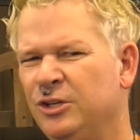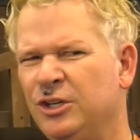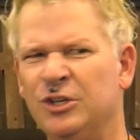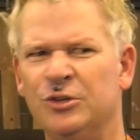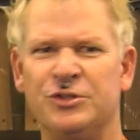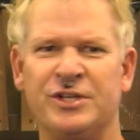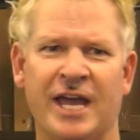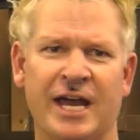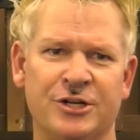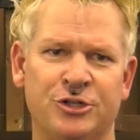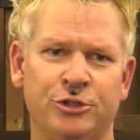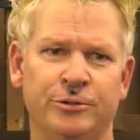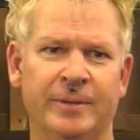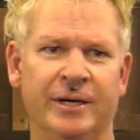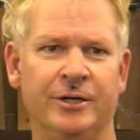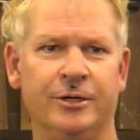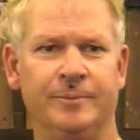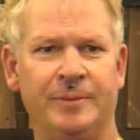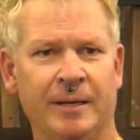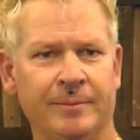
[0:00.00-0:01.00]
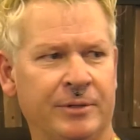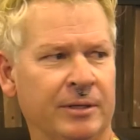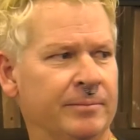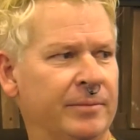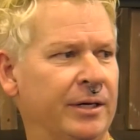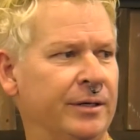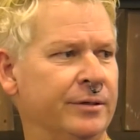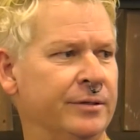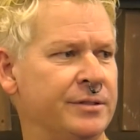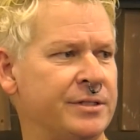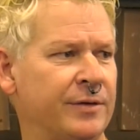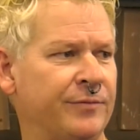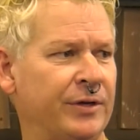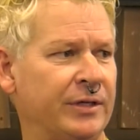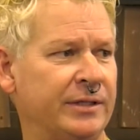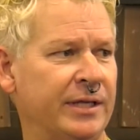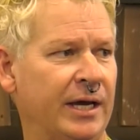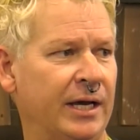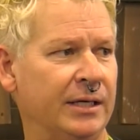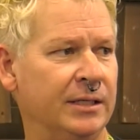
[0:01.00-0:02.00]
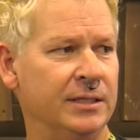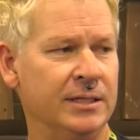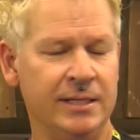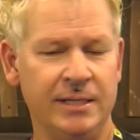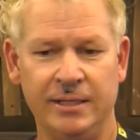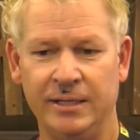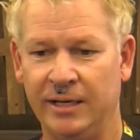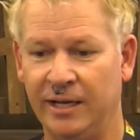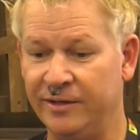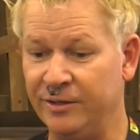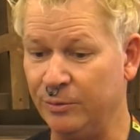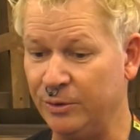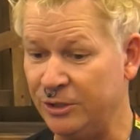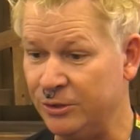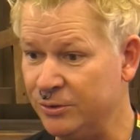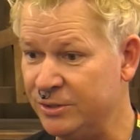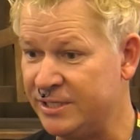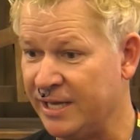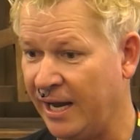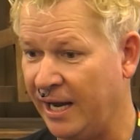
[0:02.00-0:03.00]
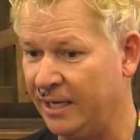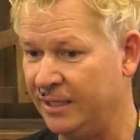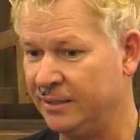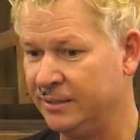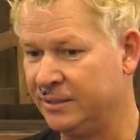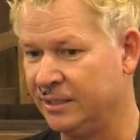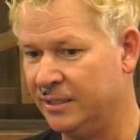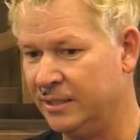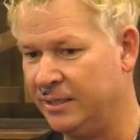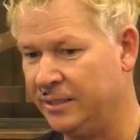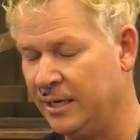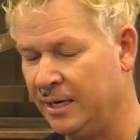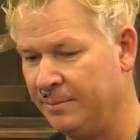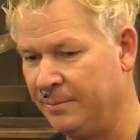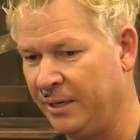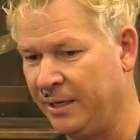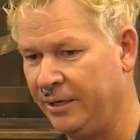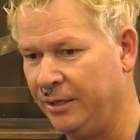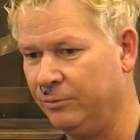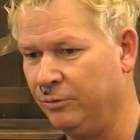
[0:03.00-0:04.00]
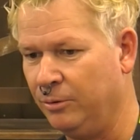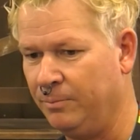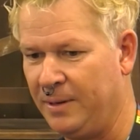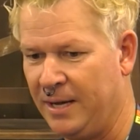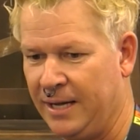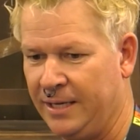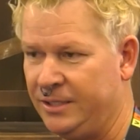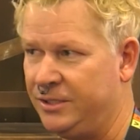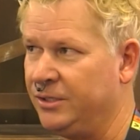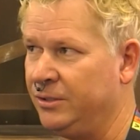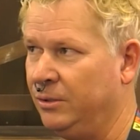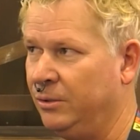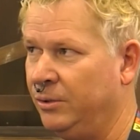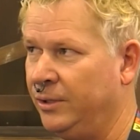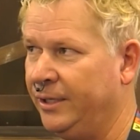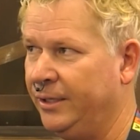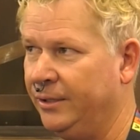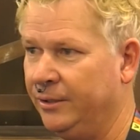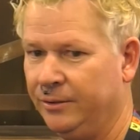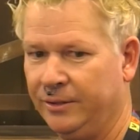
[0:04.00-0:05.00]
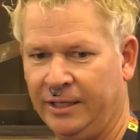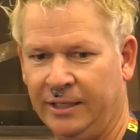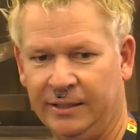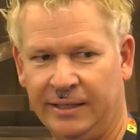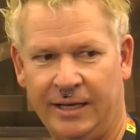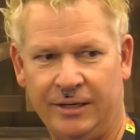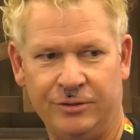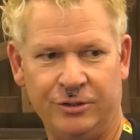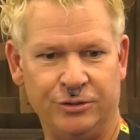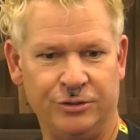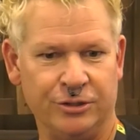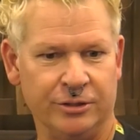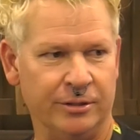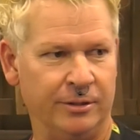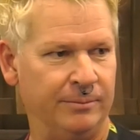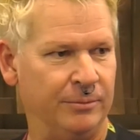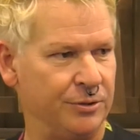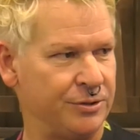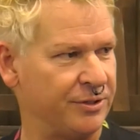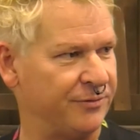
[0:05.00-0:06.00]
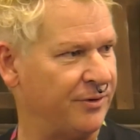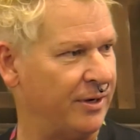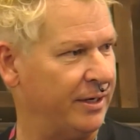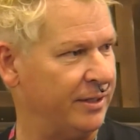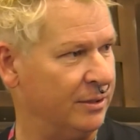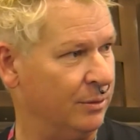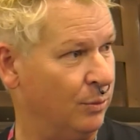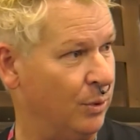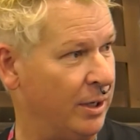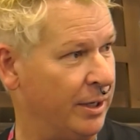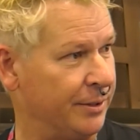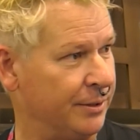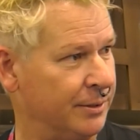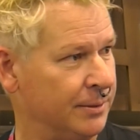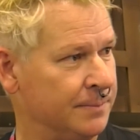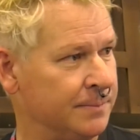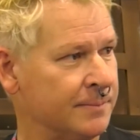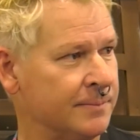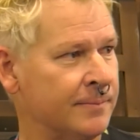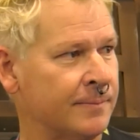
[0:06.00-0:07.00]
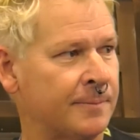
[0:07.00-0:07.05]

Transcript: We use cashew butter, pumpkin butter, stuff like that. When we use that, the nut butter will bind to the oil and allow you to emulsify in the water.